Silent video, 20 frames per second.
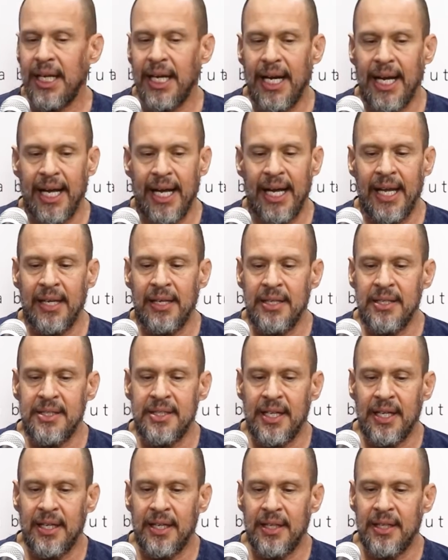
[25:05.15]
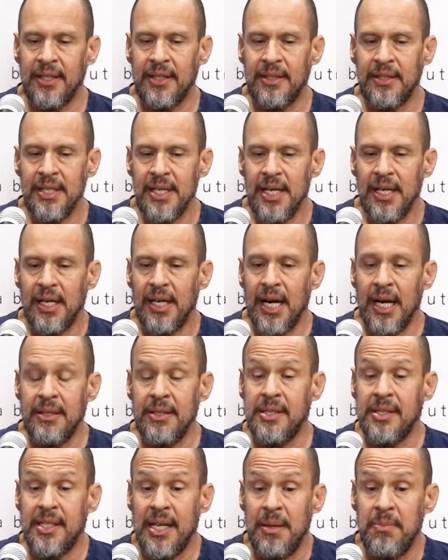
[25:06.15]
And the
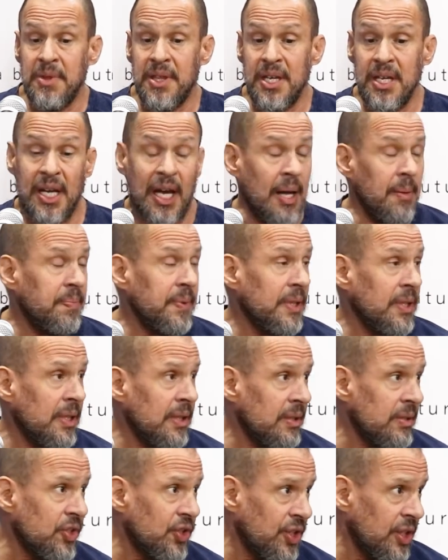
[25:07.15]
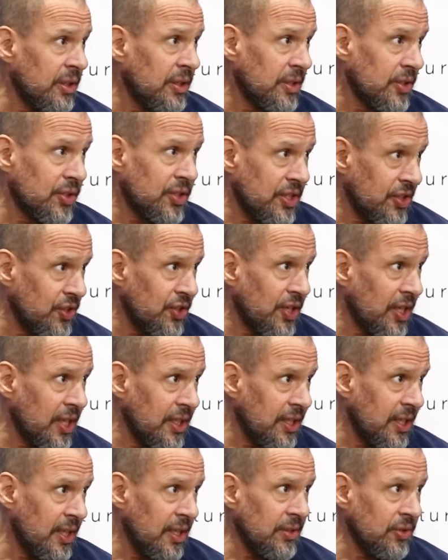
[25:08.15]
same thing happened in Schindler's, just
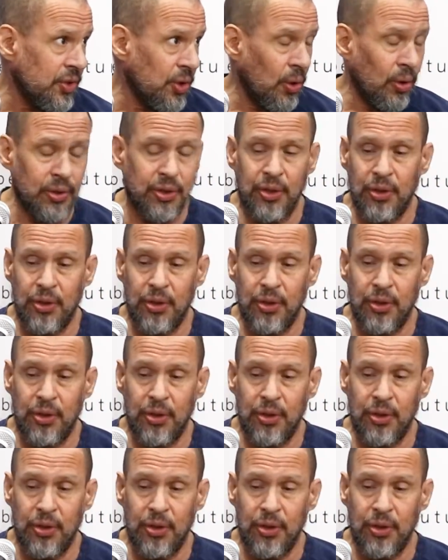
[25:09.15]
like I told